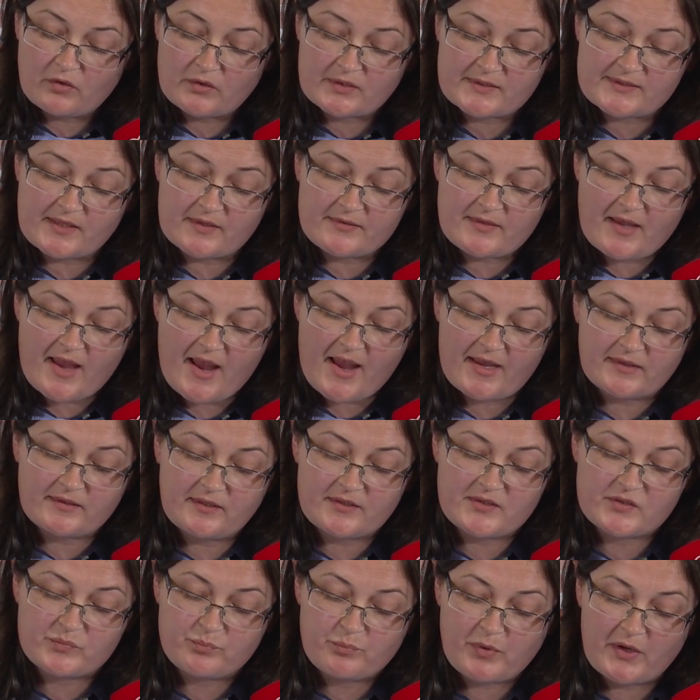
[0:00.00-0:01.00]
Oleksandr had
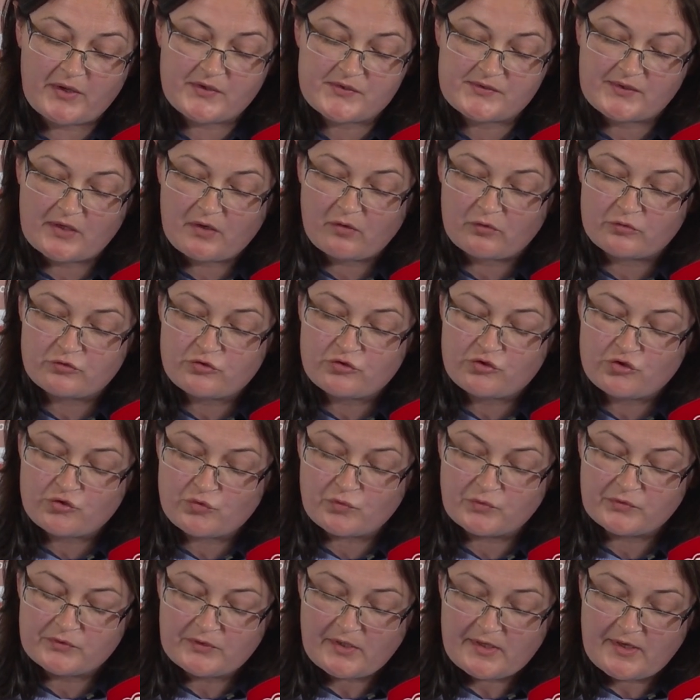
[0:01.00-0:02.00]
his birthday on
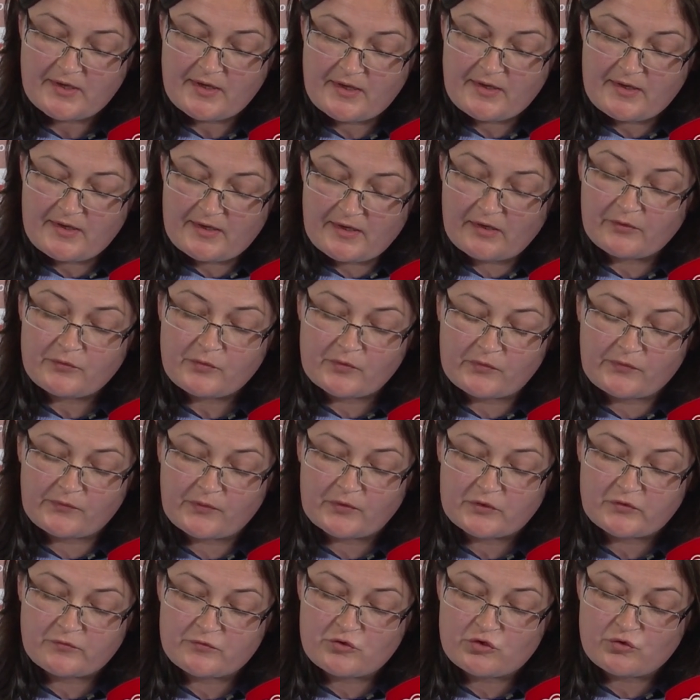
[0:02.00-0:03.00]

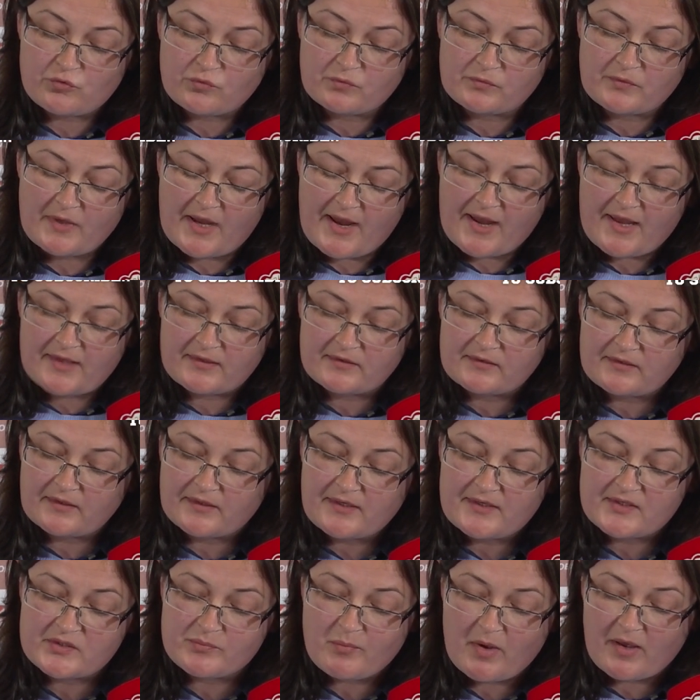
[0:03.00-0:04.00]
3rd of June, and
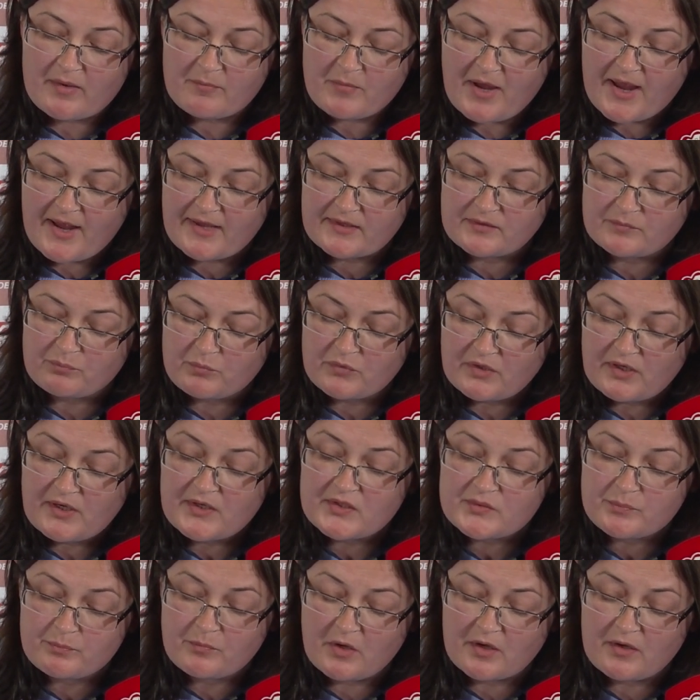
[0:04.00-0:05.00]
his mom had
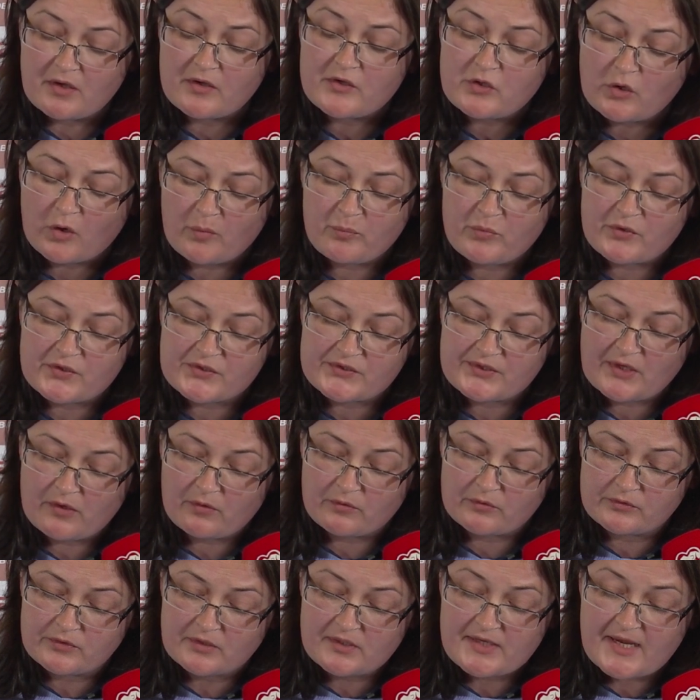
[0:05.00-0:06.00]
her
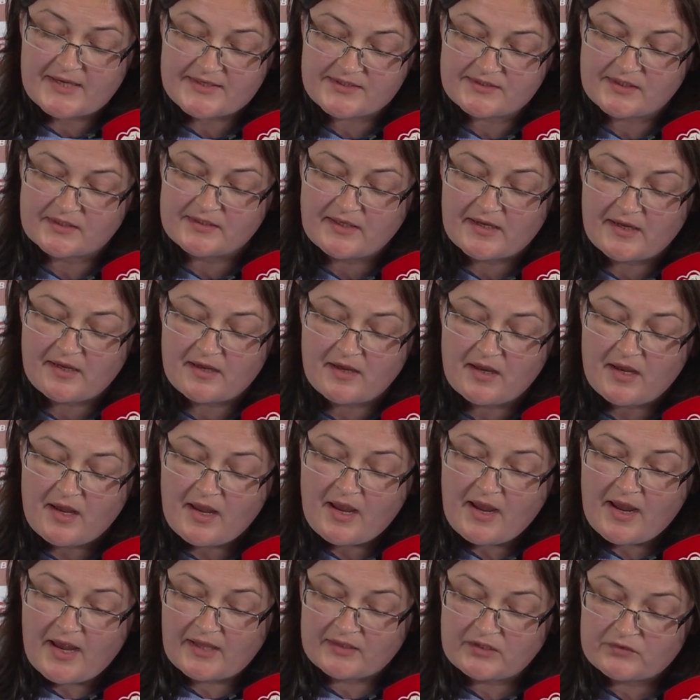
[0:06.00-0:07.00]
birthday on yesterday,
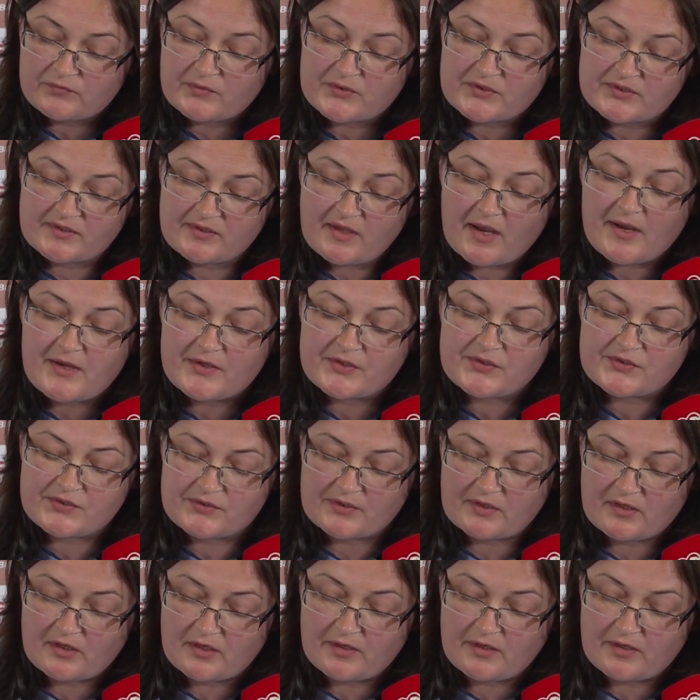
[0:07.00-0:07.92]
and it was a nice